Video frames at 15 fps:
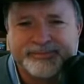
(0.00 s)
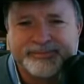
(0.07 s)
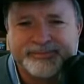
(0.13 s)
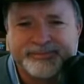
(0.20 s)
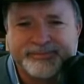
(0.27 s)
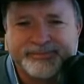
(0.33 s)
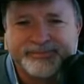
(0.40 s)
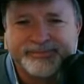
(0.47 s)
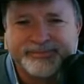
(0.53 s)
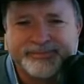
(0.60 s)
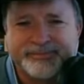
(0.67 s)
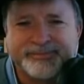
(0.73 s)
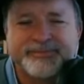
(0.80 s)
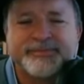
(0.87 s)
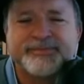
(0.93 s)

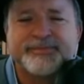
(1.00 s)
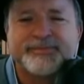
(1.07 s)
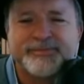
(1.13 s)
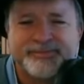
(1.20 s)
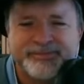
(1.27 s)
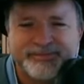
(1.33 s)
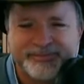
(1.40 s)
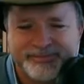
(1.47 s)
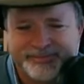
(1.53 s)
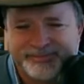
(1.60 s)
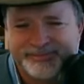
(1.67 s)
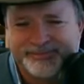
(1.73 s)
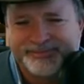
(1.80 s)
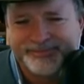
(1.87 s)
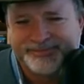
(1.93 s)

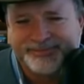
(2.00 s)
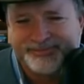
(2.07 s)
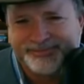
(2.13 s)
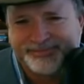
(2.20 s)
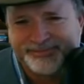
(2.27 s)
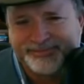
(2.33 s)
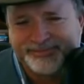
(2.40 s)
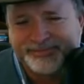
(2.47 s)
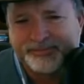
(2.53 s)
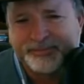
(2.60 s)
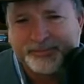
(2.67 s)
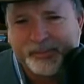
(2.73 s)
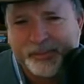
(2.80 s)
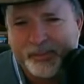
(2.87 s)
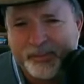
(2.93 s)

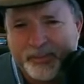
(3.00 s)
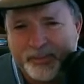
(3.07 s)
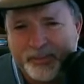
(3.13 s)
This person isn't speaking.